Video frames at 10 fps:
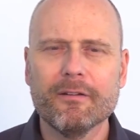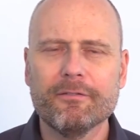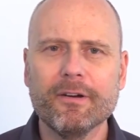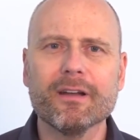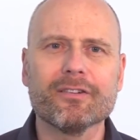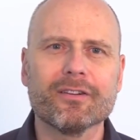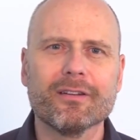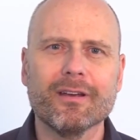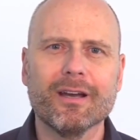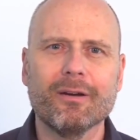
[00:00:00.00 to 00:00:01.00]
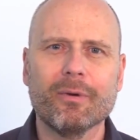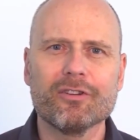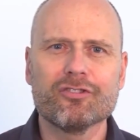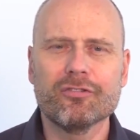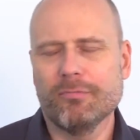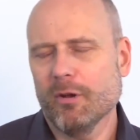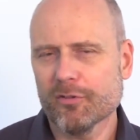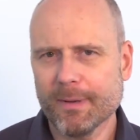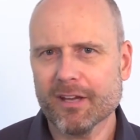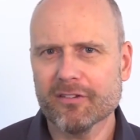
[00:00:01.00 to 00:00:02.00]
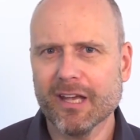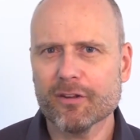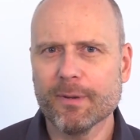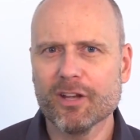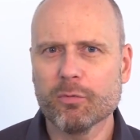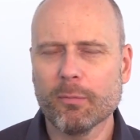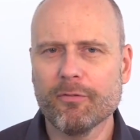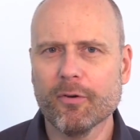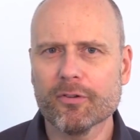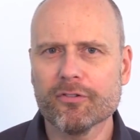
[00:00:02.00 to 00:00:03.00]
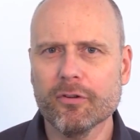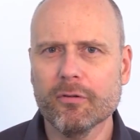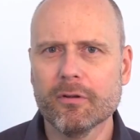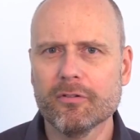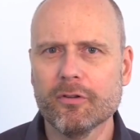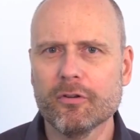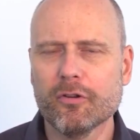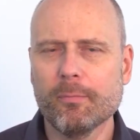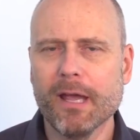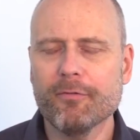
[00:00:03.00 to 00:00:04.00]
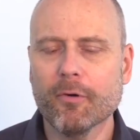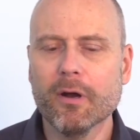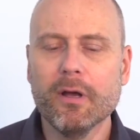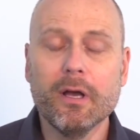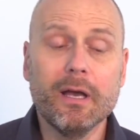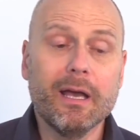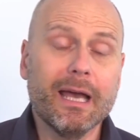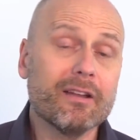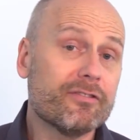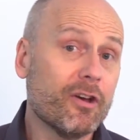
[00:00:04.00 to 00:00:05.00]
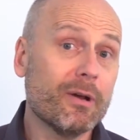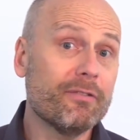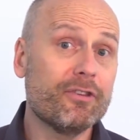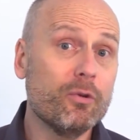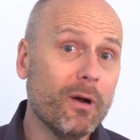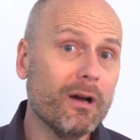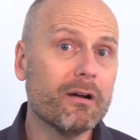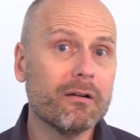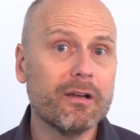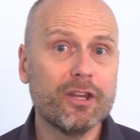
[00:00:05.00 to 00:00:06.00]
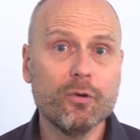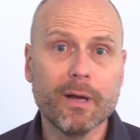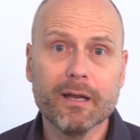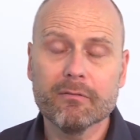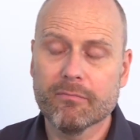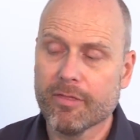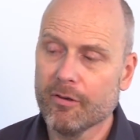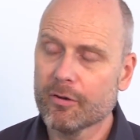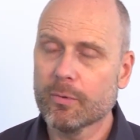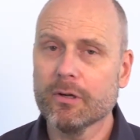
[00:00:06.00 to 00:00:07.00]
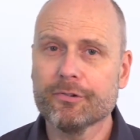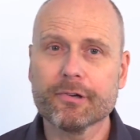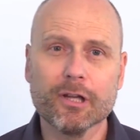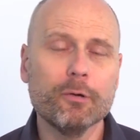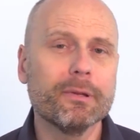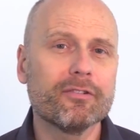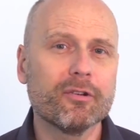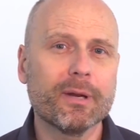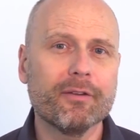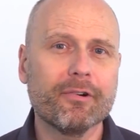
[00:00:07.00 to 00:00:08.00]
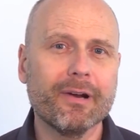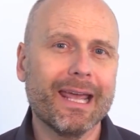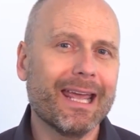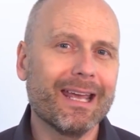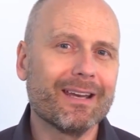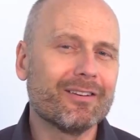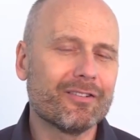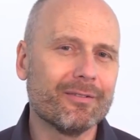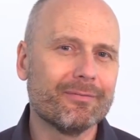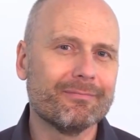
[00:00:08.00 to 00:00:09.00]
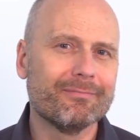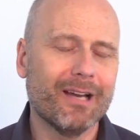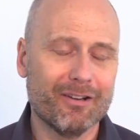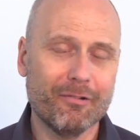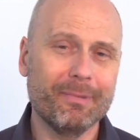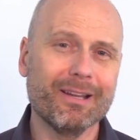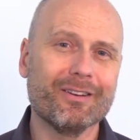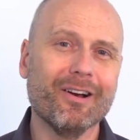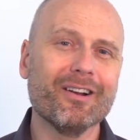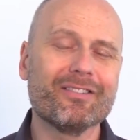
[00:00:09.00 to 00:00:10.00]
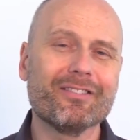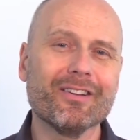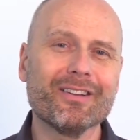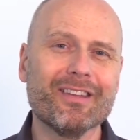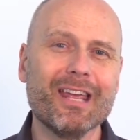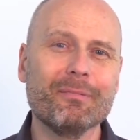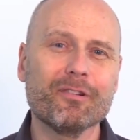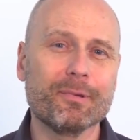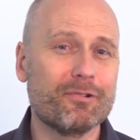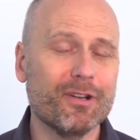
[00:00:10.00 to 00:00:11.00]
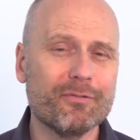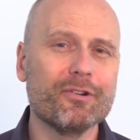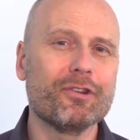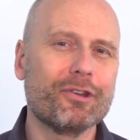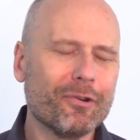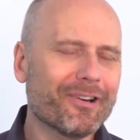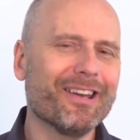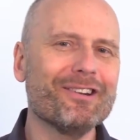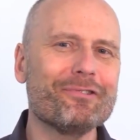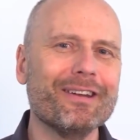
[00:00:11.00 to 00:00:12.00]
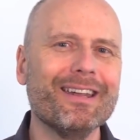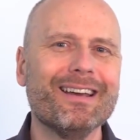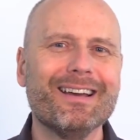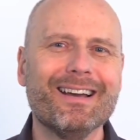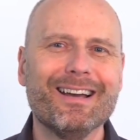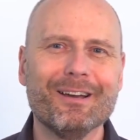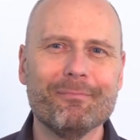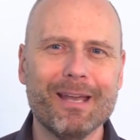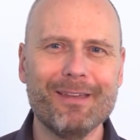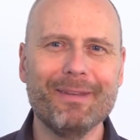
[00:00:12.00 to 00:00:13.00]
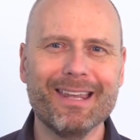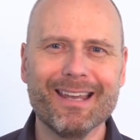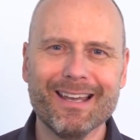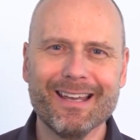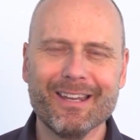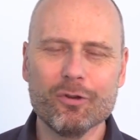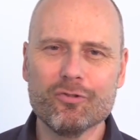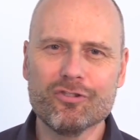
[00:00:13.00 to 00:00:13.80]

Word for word: fund, uh, which US taxpayers will be forced to, to, to pay for. And so if you are a UN, third world, or a globalist or whatever, and $100 billion is on the table to be transferred to your country, maybe you